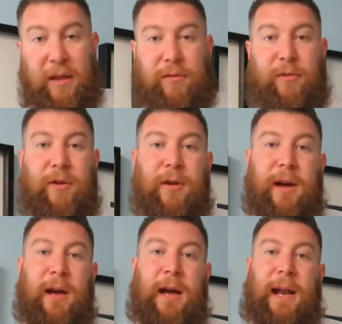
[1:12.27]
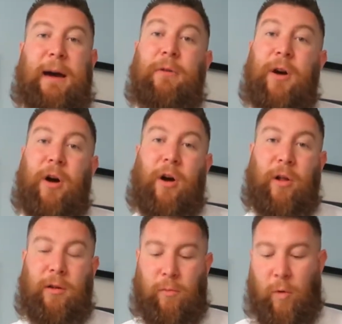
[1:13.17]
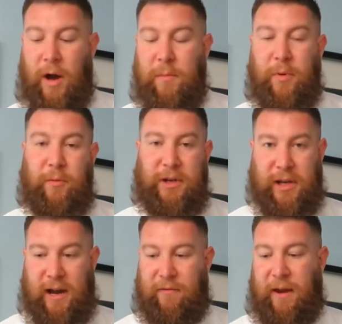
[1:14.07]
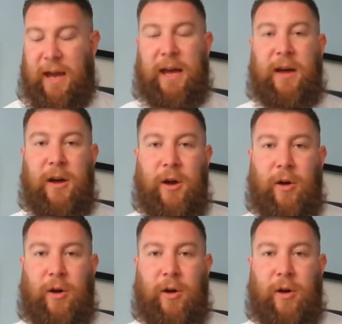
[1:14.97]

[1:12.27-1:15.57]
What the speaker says: through an alcohol wipe, which I have here,